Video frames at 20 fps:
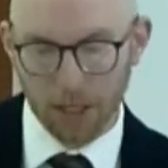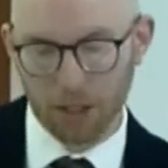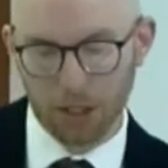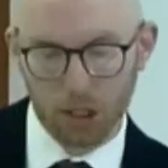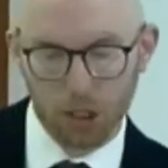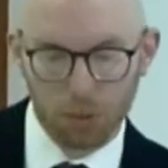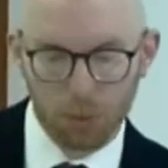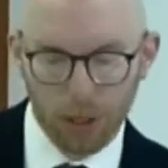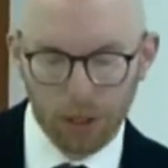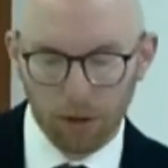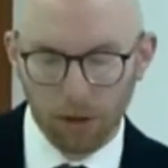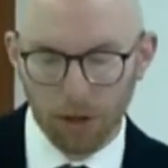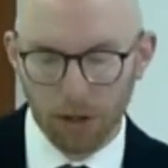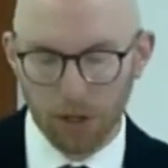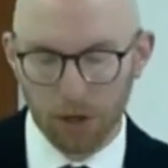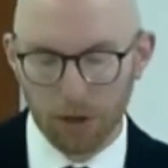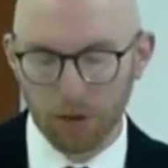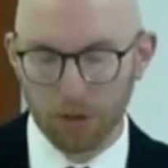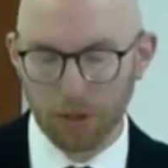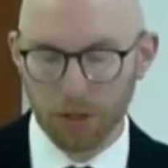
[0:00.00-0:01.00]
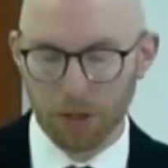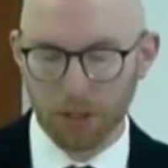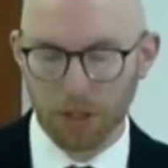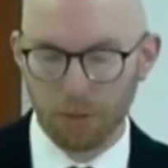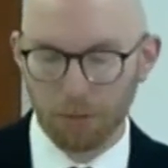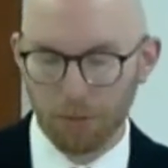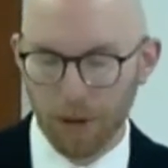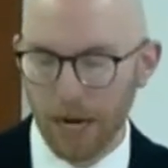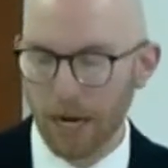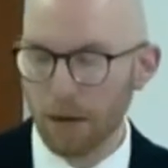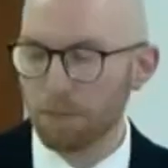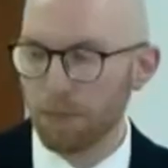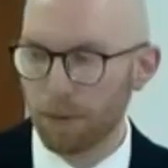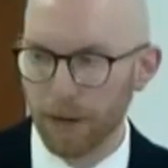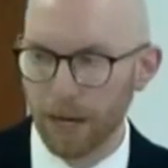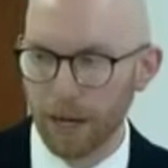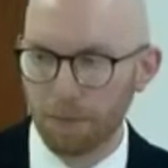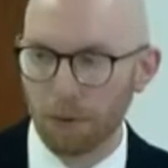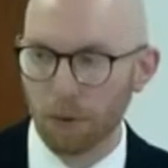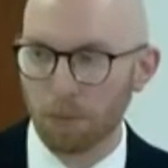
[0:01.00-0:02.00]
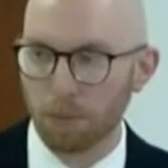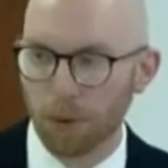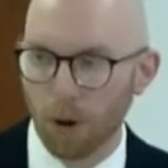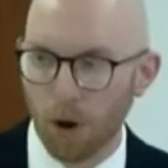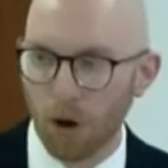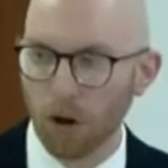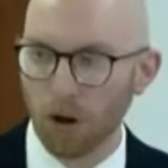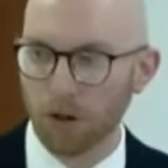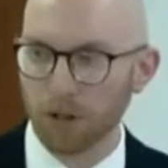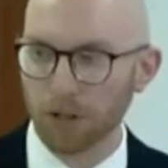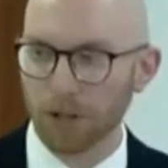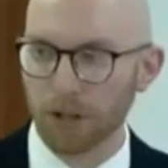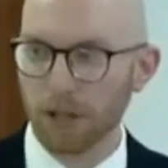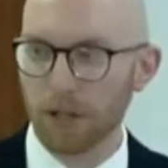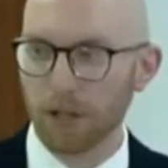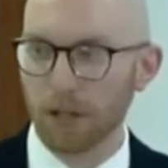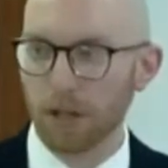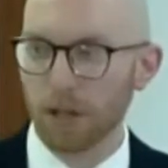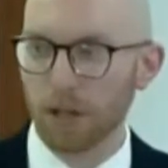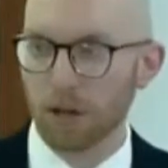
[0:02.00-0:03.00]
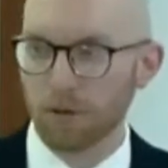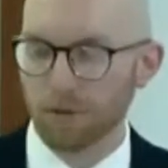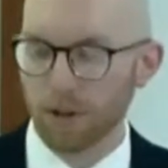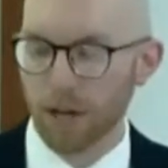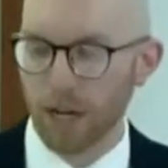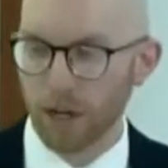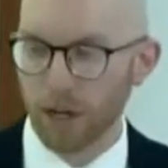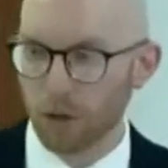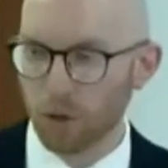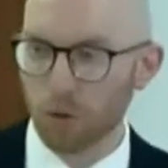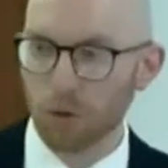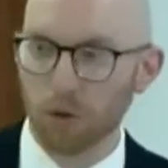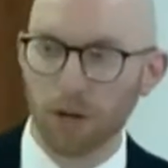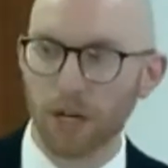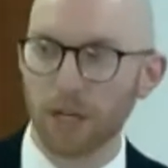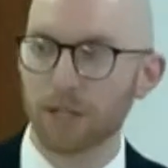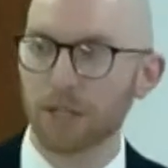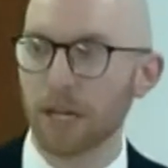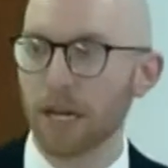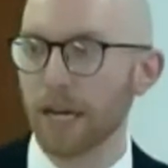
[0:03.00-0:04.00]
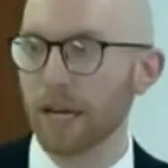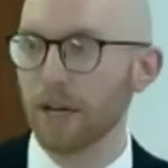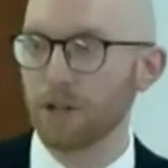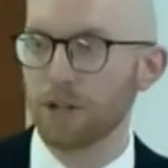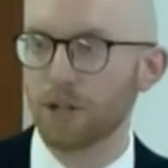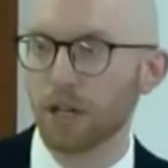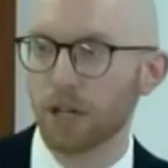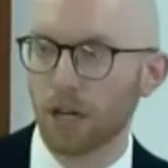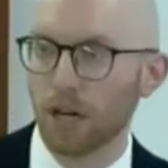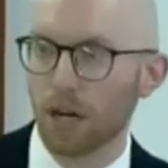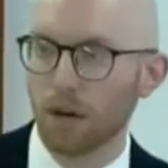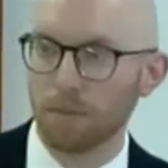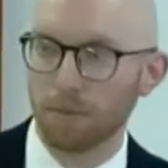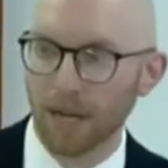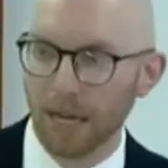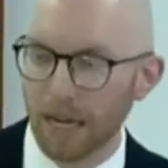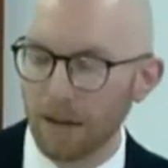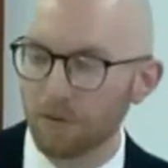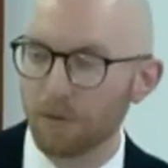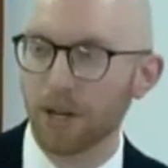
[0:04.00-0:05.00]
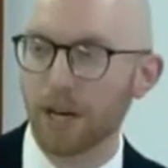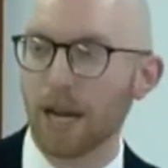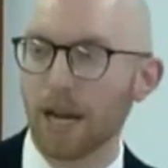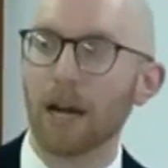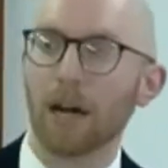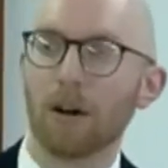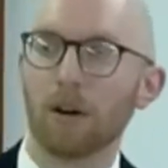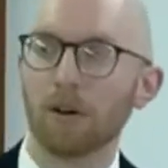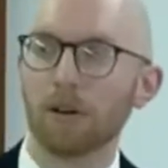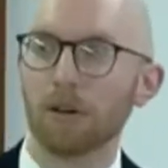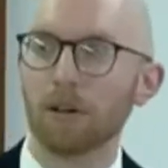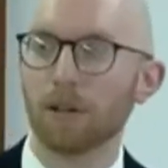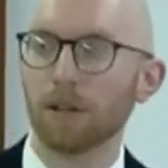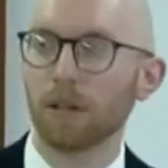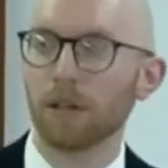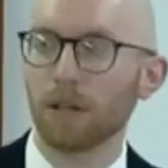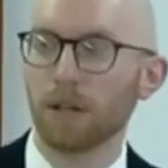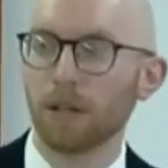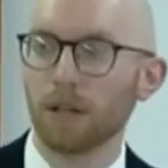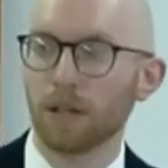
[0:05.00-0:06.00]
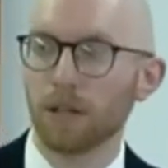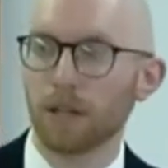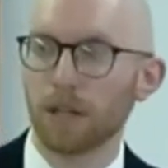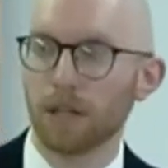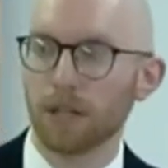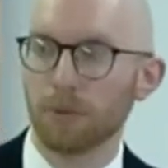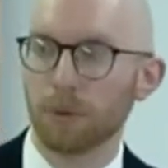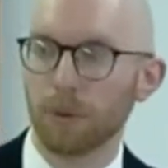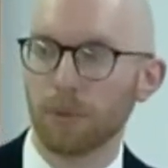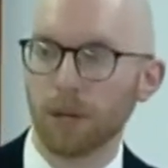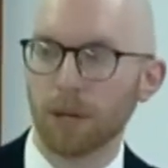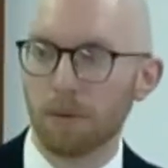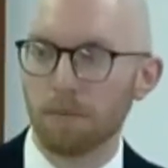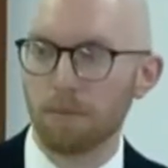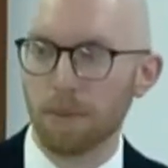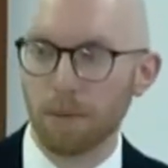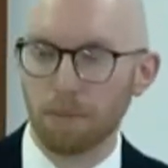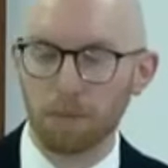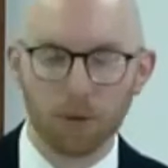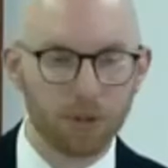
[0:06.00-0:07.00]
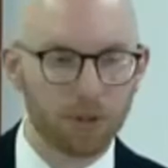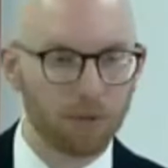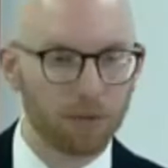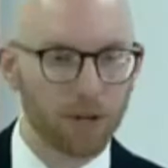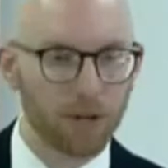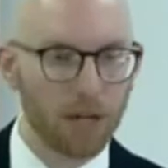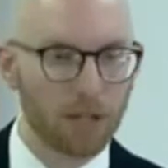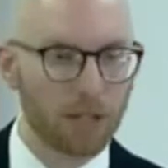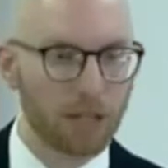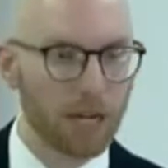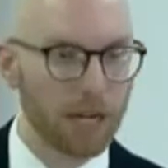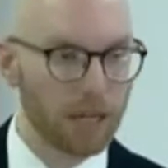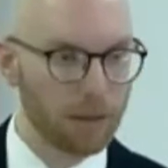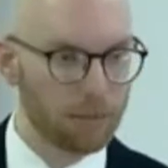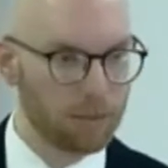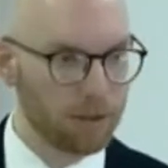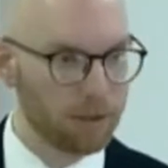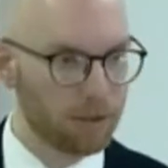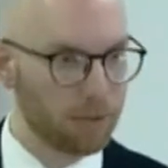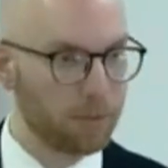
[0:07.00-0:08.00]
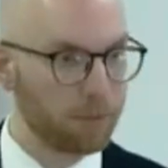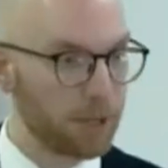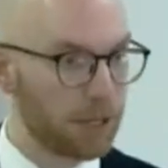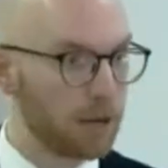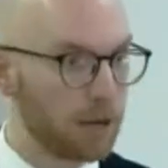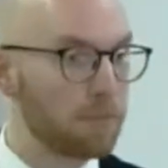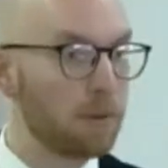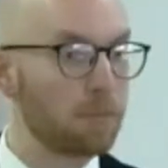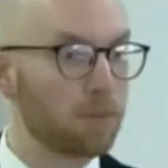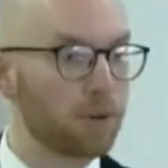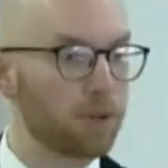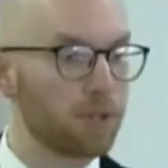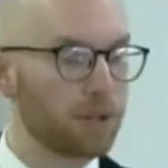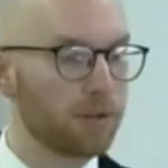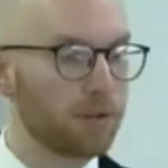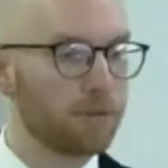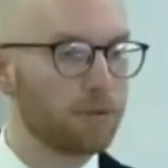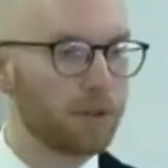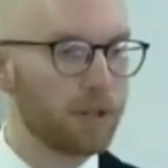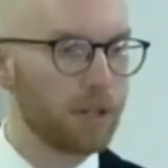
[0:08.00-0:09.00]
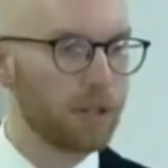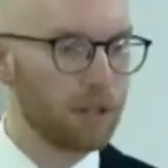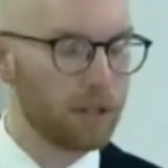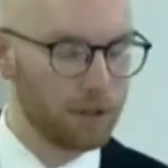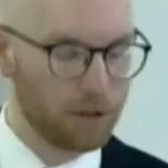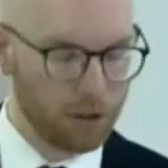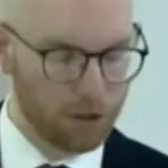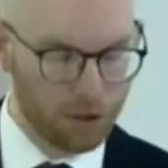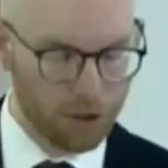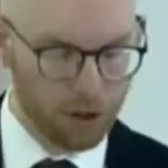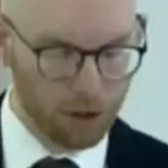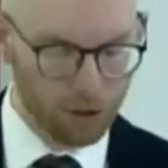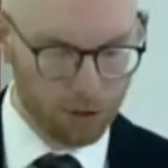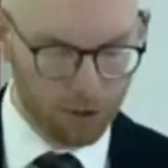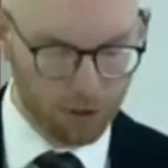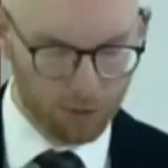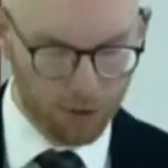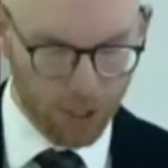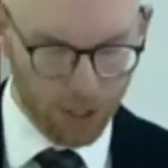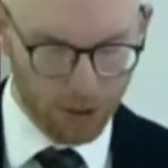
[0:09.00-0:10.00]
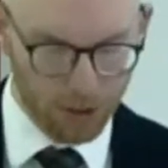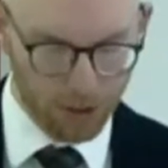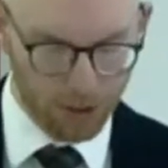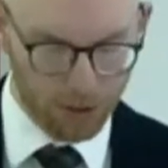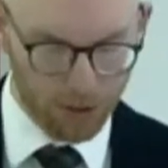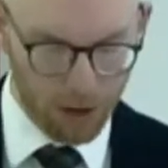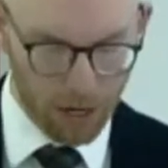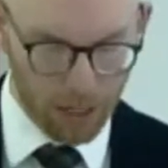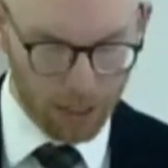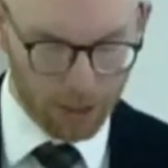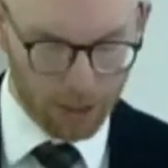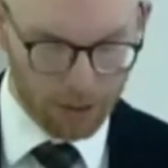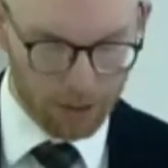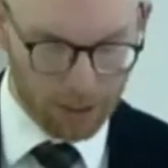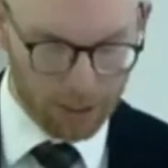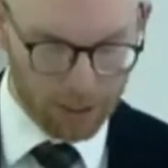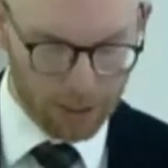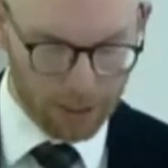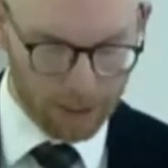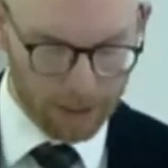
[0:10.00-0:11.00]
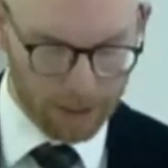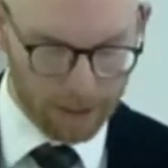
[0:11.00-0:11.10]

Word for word: that the Spirit uses to make people part of that glorious age to come, even now, as we become members of God's kingdom, as we become members of the church of Jesus Christ.